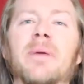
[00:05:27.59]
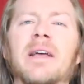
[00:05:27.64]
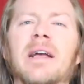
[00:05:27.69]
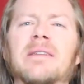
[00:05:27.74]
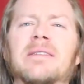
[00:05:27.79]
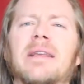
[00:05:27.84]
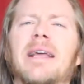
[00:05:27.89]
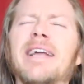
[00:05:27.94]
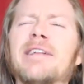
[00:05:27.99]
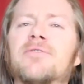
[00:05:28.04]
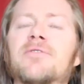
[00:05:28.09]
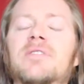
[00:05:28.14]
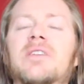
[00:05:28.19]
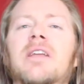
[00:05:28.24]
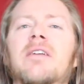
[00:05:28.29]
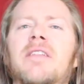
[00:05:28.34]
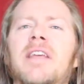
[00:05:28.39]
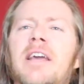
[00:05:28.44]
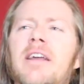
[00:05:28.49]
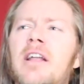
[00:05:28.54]
Because
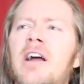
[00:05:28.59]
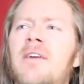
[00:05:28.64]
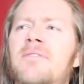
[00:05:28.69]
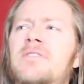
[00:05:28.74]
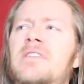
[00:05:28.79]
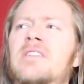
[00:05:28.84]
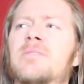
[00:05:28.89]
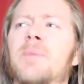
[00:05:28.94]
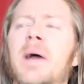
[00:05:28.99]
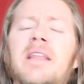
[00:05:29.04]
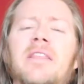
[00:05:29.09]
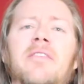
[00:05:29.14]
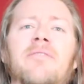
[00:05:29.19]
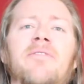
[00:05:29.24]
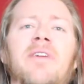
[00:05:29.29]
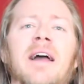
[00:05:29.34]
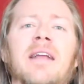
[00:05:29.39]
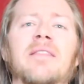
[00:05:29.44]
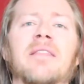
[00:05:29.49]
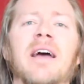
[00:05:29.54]
interestingly enough, despite the
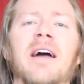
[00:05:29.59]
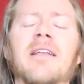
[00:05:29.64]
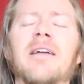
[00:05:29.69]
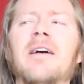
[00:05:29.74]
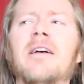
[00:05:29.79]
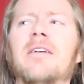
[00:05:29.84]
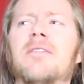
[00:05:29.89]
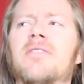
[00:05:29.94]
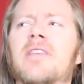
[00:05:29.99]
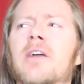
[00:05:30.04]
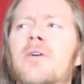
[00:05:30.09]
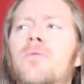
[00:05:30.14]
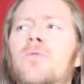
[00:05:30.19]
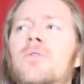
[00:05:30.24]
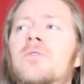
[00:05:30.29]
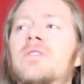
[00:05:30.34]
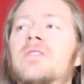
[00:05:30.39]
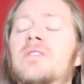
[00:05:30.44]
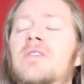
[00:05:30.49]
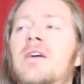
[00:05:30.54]
fact that there
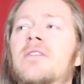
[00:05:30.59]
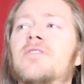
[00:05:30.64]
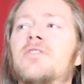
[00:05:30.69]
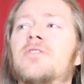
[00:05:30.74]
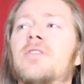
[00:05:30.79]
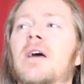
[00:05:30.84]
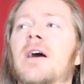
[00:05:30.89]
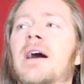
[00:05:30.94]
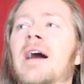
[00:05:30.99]
were such